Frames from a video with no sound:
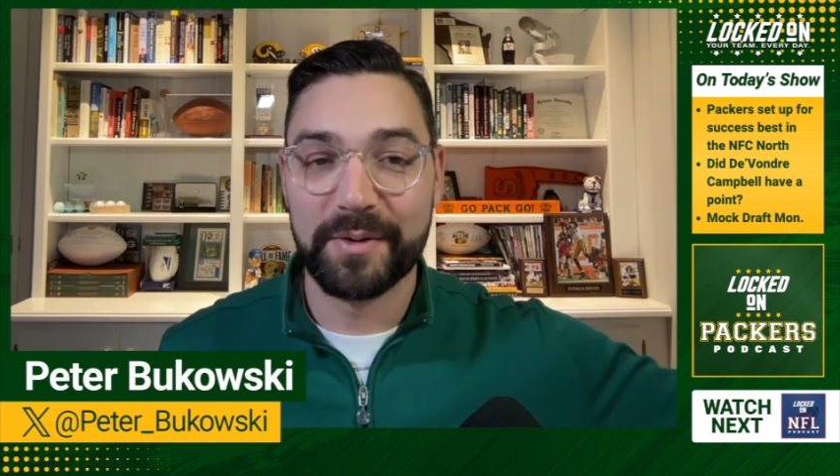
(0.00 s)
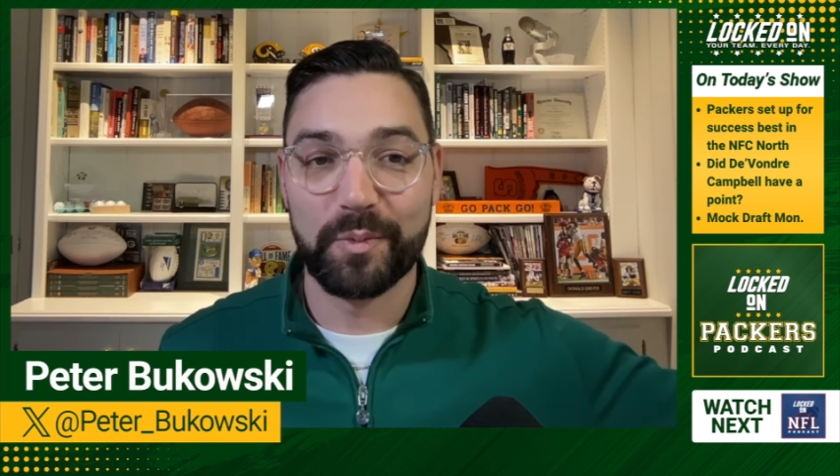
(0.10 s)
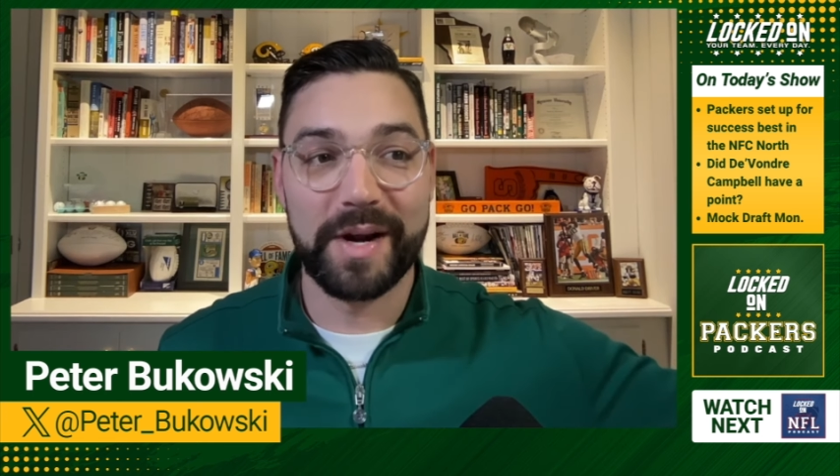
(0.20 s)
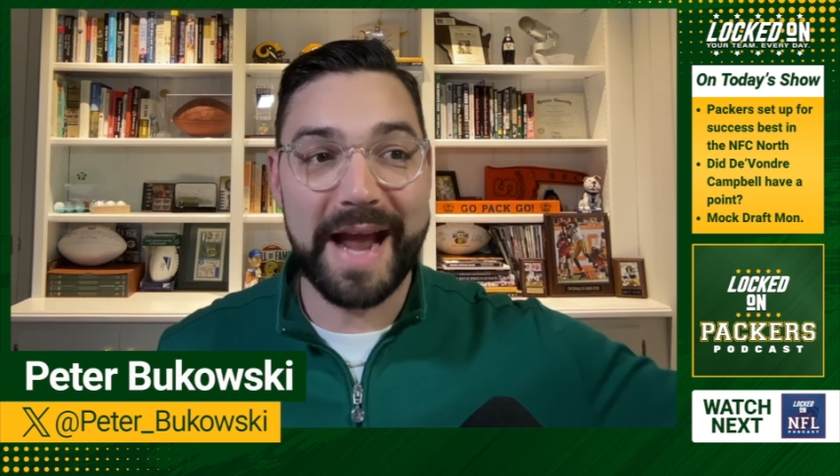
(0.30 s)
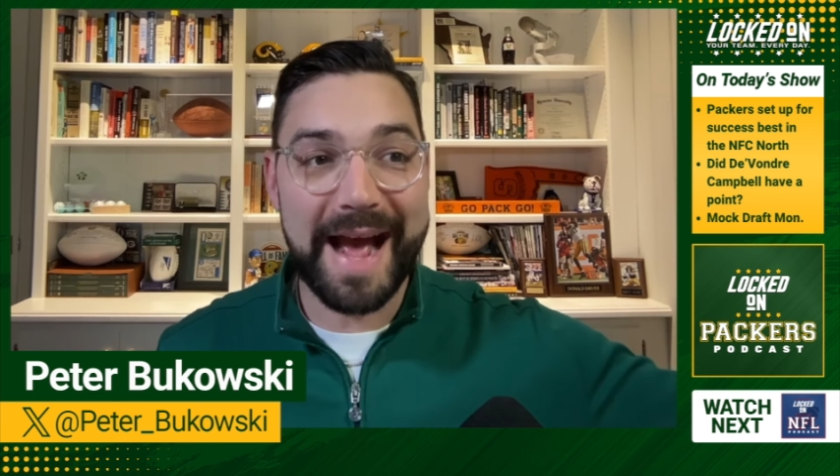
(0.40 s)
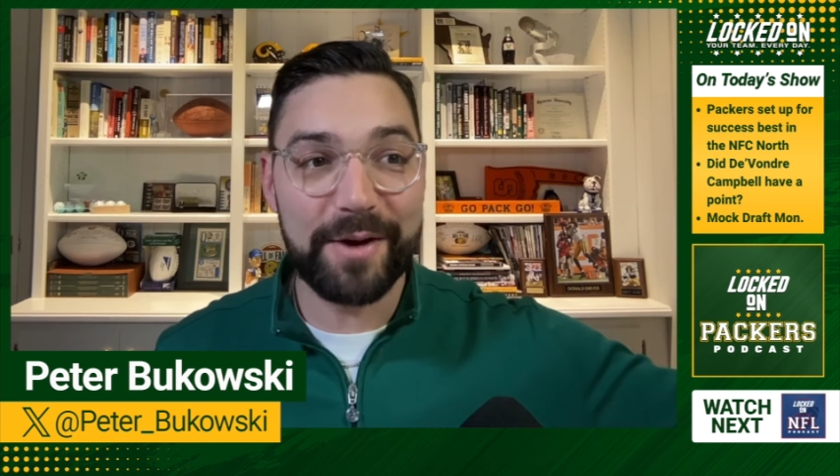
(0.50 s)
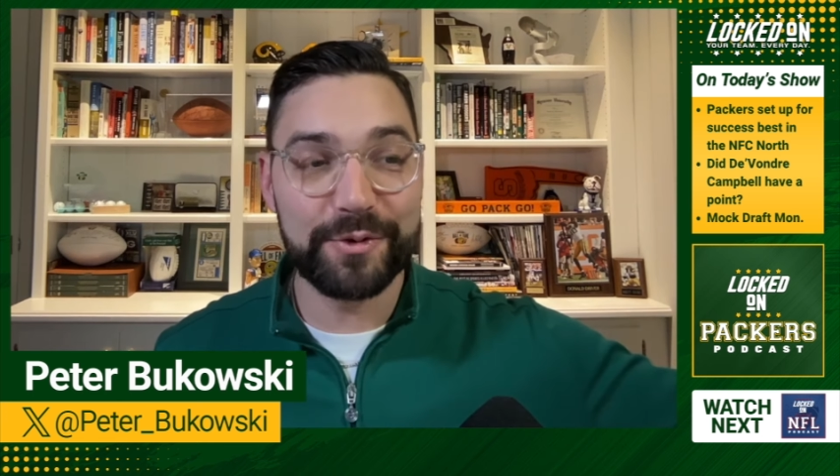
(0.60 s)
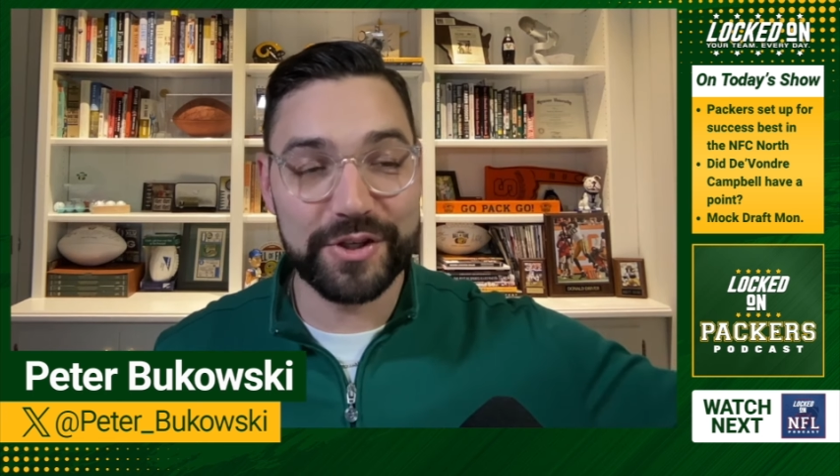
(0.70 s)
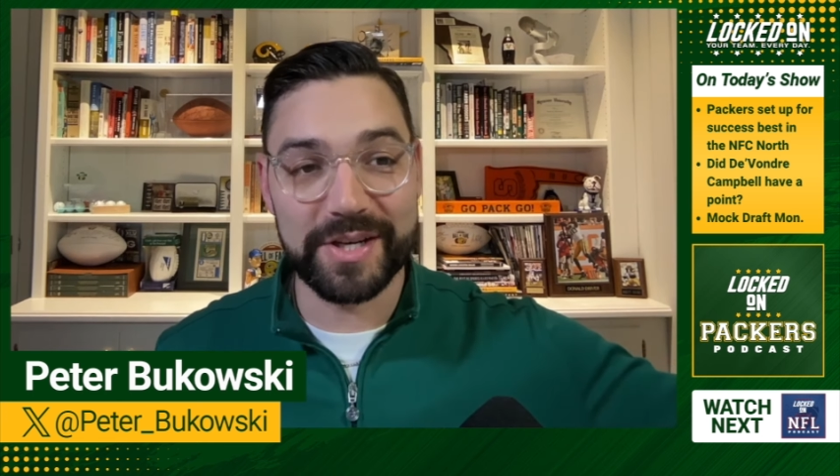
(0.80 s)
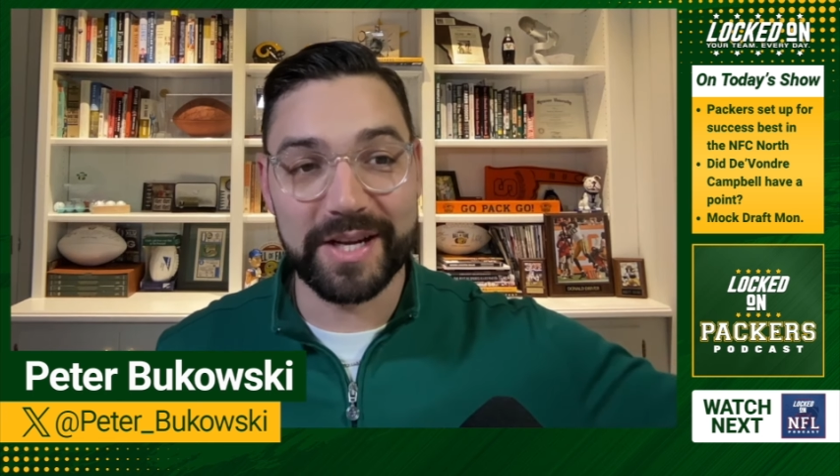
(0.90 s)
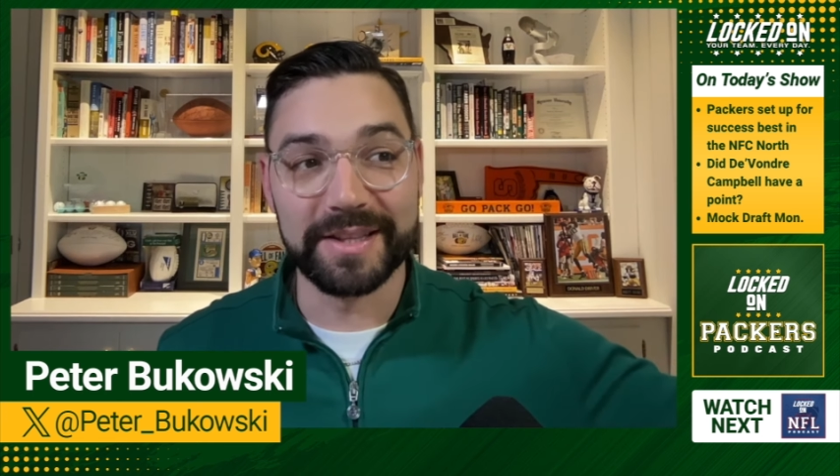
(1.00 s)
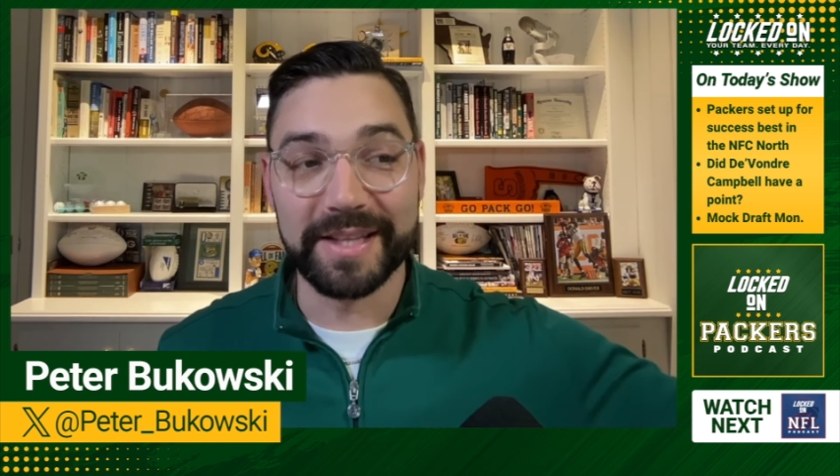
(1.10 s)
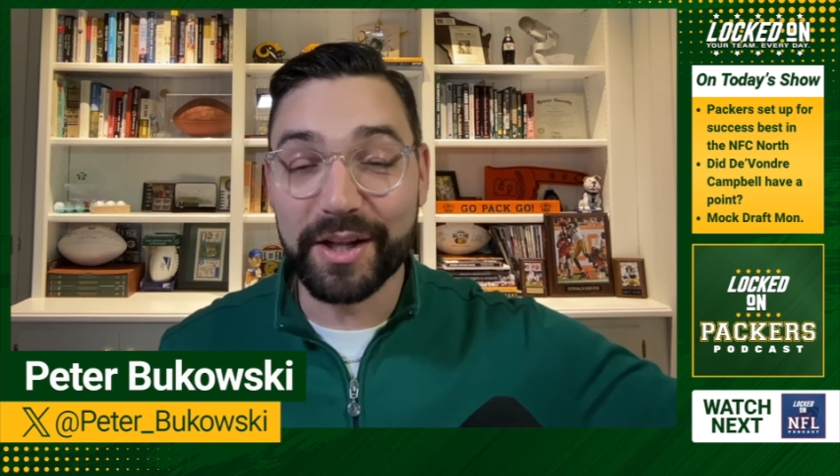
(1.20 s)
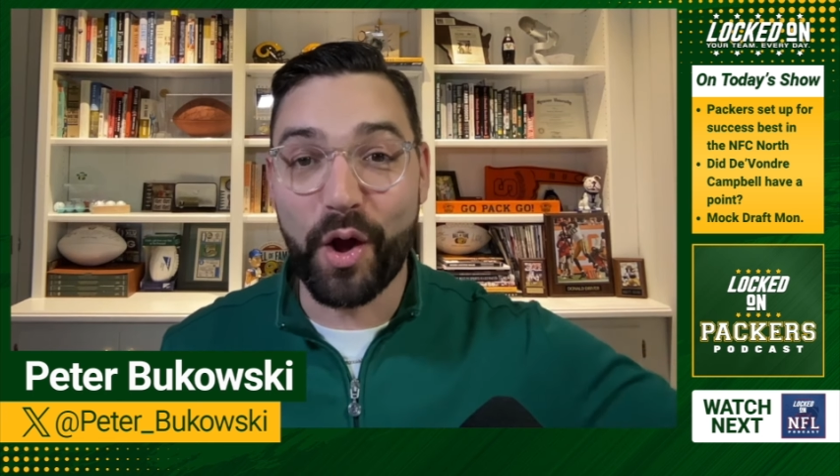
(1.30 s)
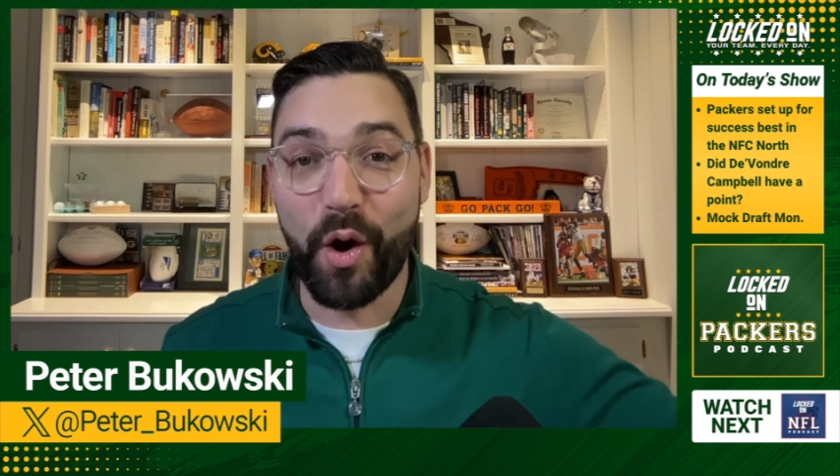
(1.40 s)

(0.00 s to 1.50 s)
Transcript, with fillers: We're now just a little